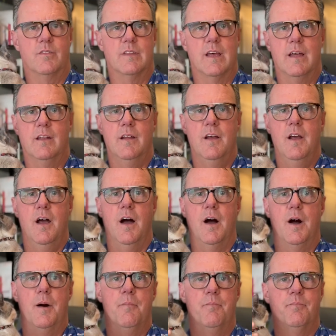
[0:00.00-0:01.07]
that
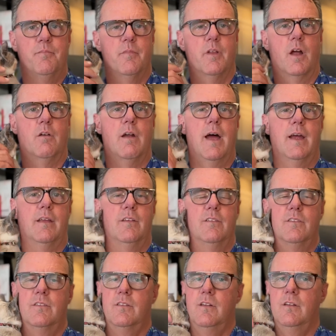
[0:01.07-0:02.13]
Iraq
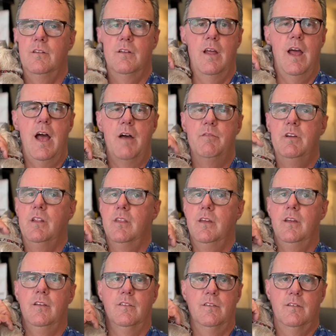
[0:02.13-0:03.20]
is having
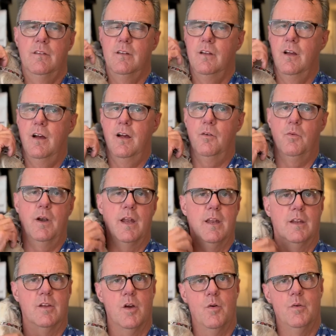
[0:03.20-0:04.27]
things ready to
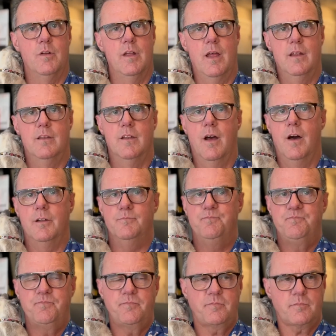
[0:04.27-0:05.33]
go and done.
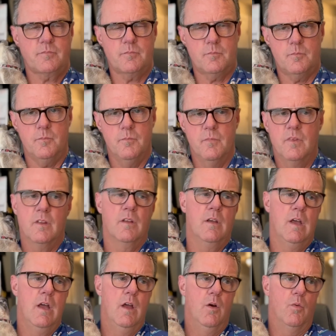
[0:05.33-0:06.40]

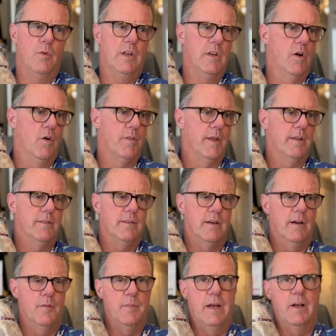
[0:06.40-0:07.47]
We know that
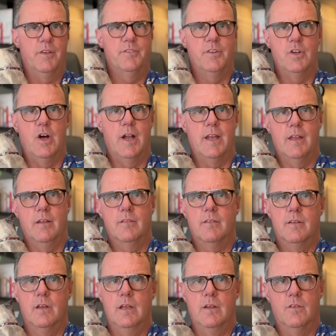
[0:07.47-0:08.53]
al-Sudani
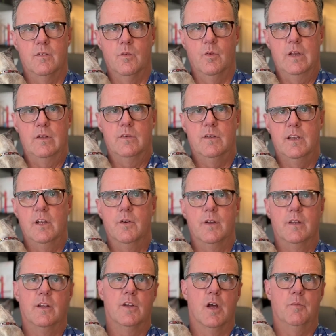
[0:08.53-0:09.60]
is gearing
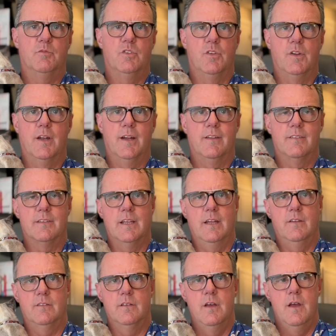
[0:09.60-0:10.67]
to come to the United
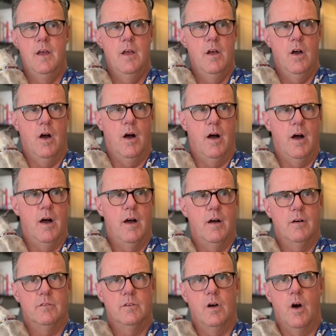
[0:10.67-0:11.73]
States
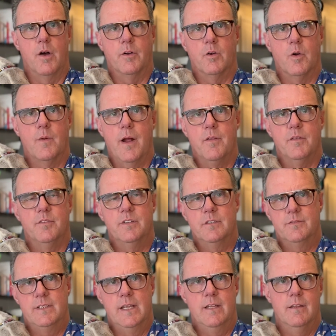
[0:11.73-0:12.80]
on or around the
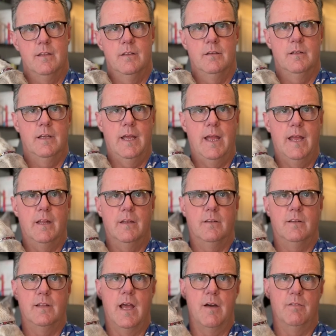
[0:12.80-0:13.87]
15th and
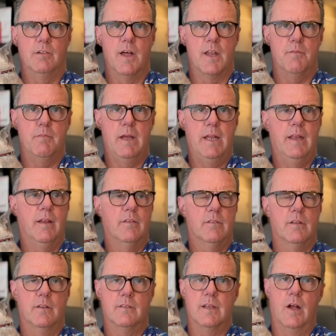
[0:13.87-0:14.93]
to have a lot of meetings.
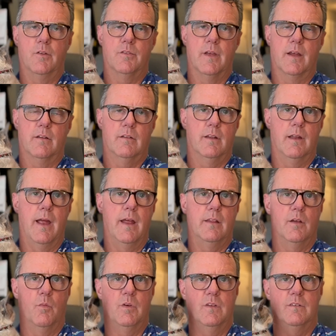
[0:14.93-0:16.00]
It sounds like today
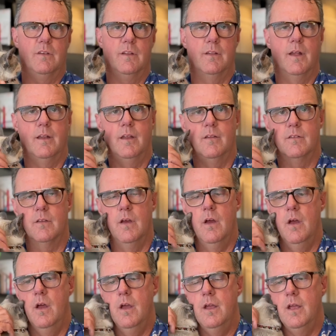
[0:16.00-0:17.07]
that we see that
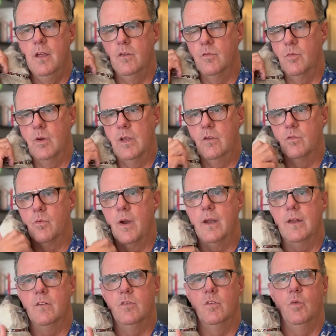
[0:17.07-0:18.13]
he's
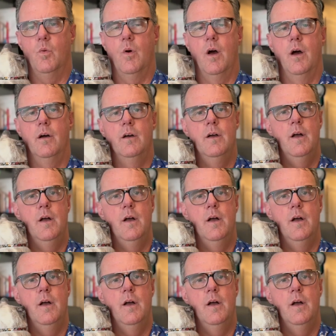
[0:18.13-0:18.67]
ready to